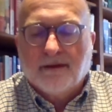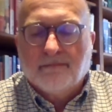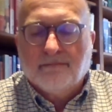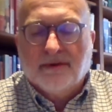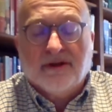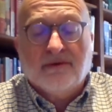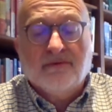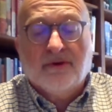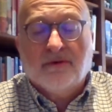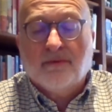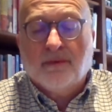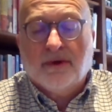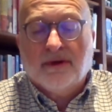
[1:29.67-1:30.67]
But owe no
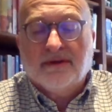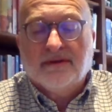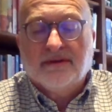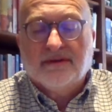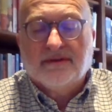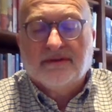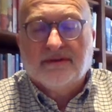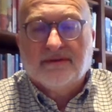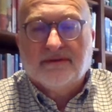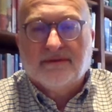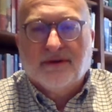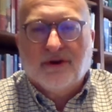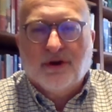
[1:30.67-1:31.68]
one
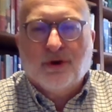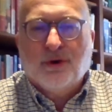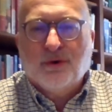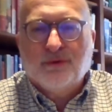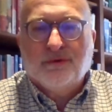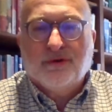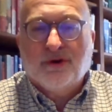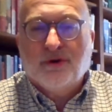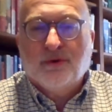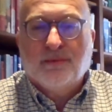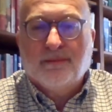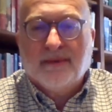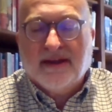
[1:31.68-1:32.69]
owe
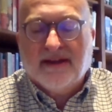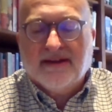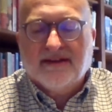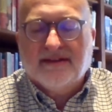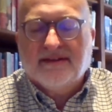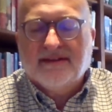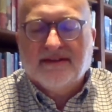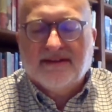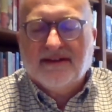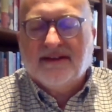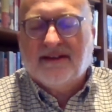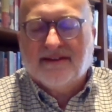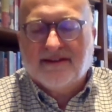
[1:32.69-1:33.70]
no man
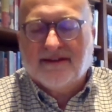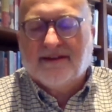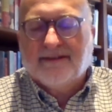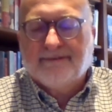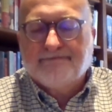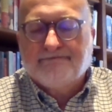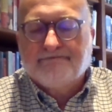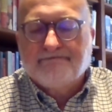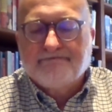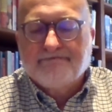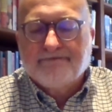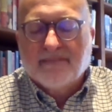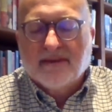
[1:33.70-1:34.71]
anything
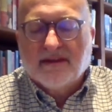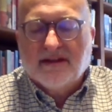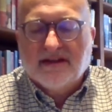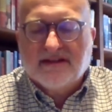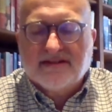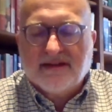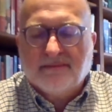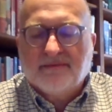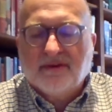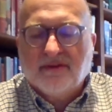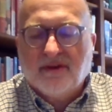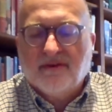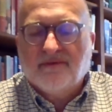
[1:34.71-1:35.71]
except to
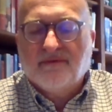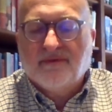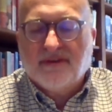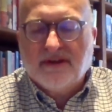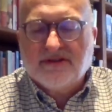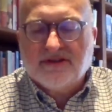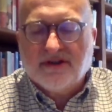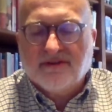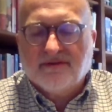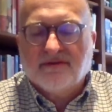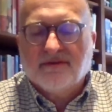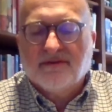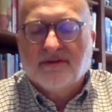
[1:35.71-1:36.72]
love each
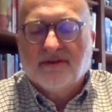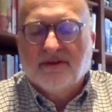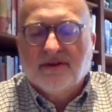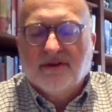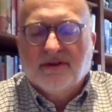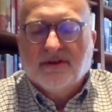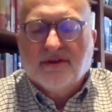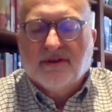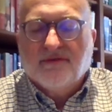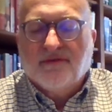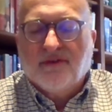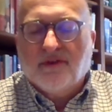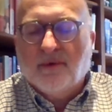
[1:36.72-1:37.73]
other.
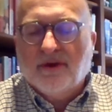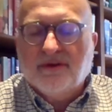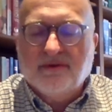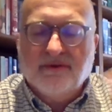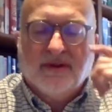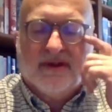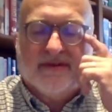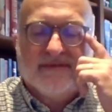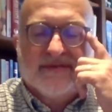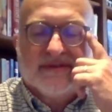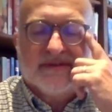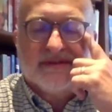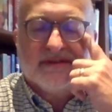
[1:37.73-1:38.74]
For the one who
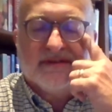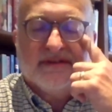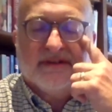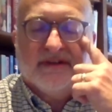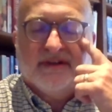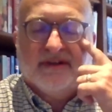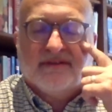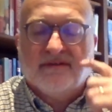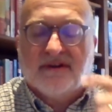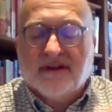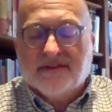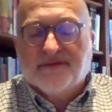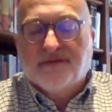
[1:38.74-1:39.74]
loves another
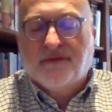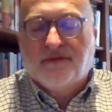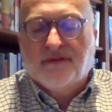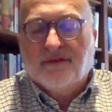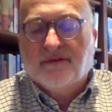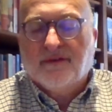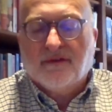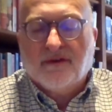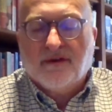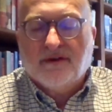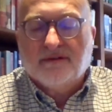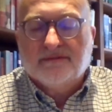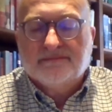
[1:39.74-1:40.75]
has fulfilled the law.